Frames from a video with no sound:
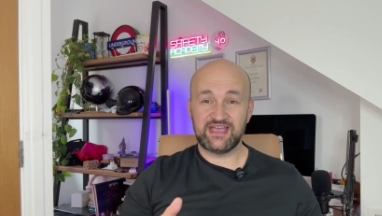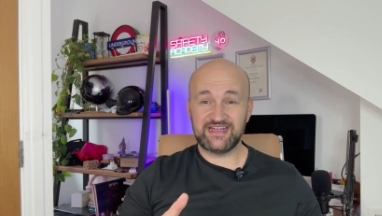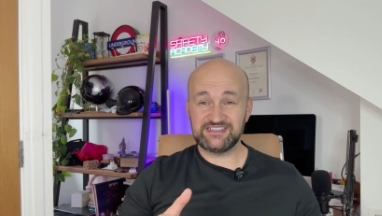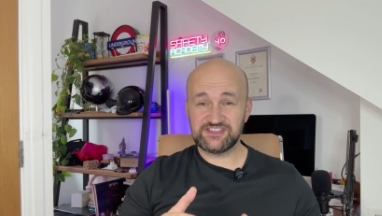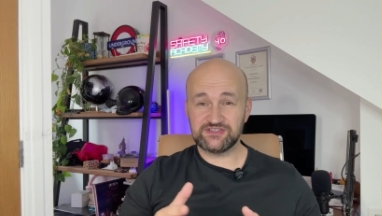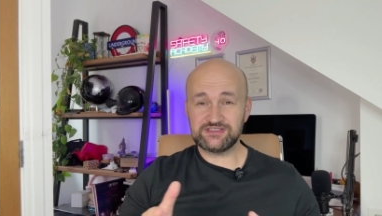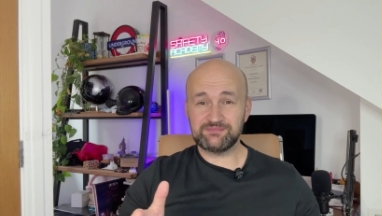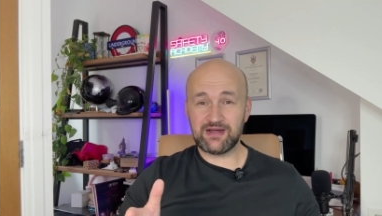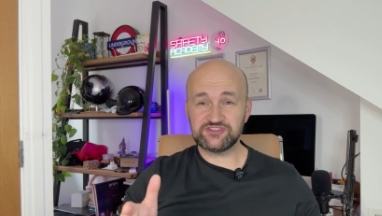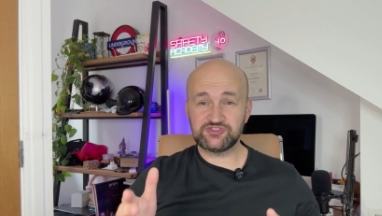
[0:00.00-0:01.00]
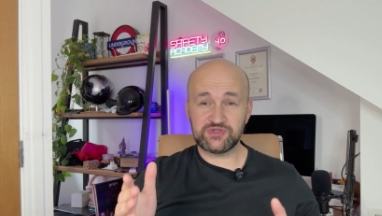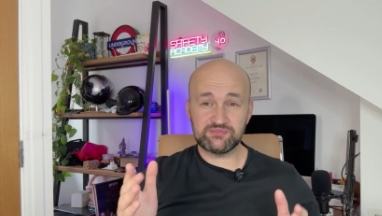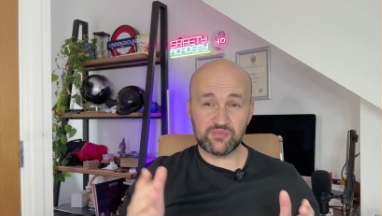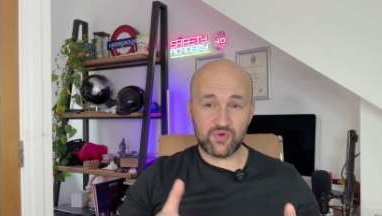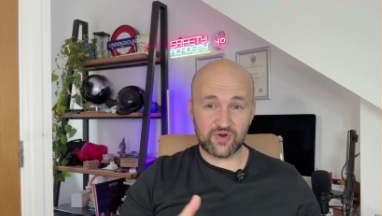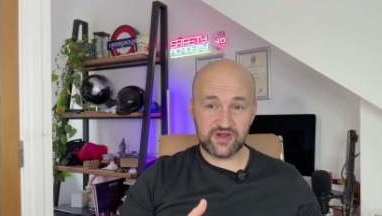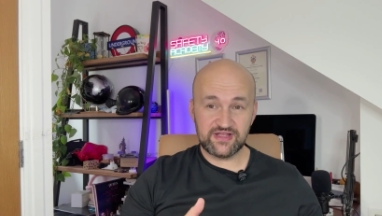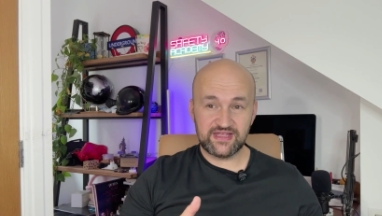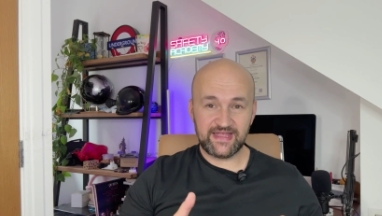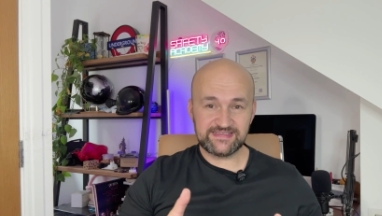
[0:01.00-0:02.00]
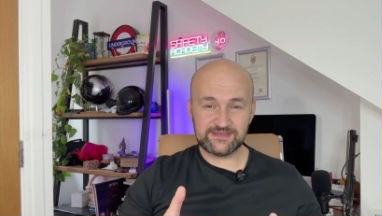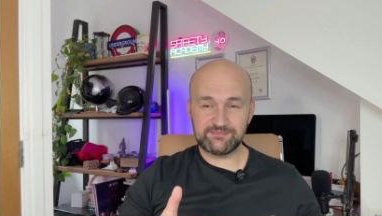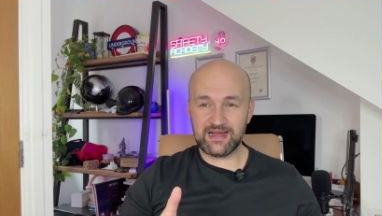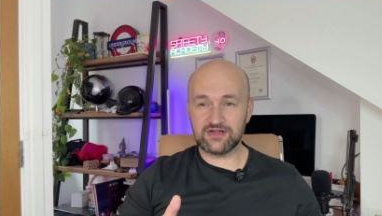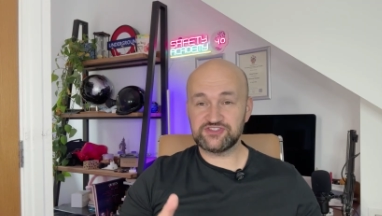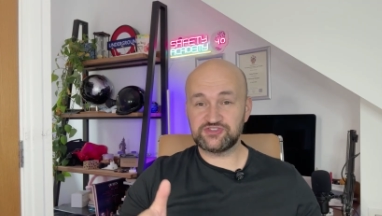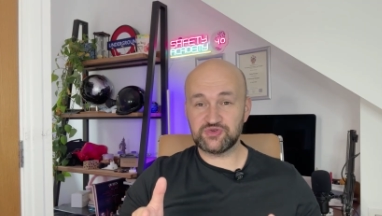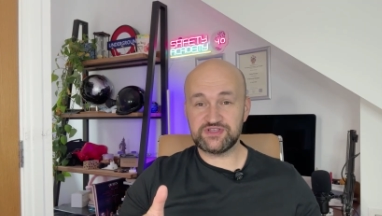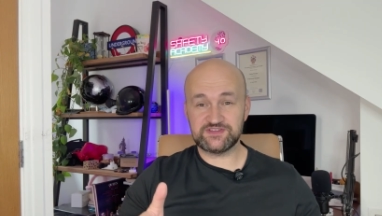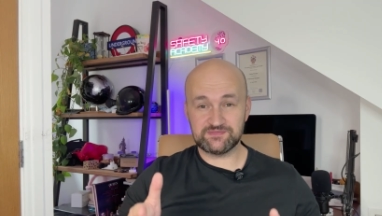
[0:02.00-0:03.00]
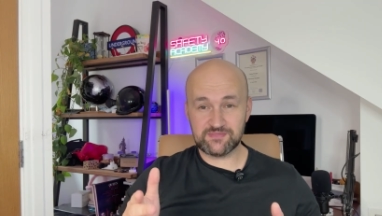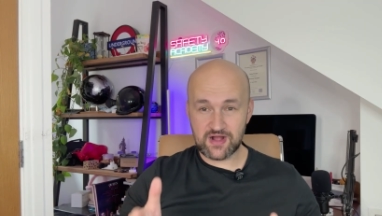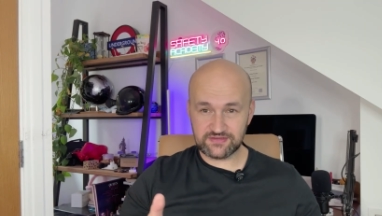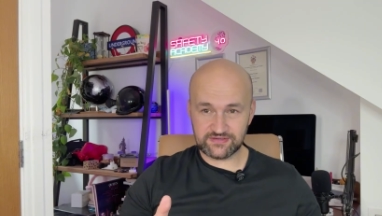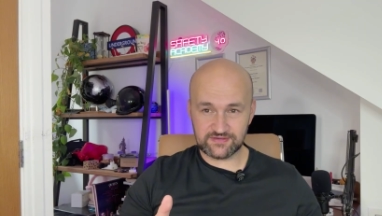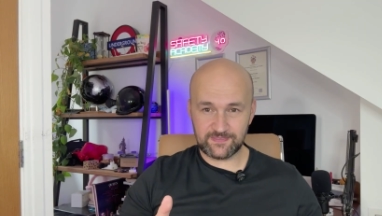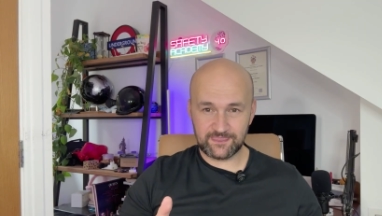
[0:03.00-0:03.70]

And this is not about doing more, it's about doing smarter.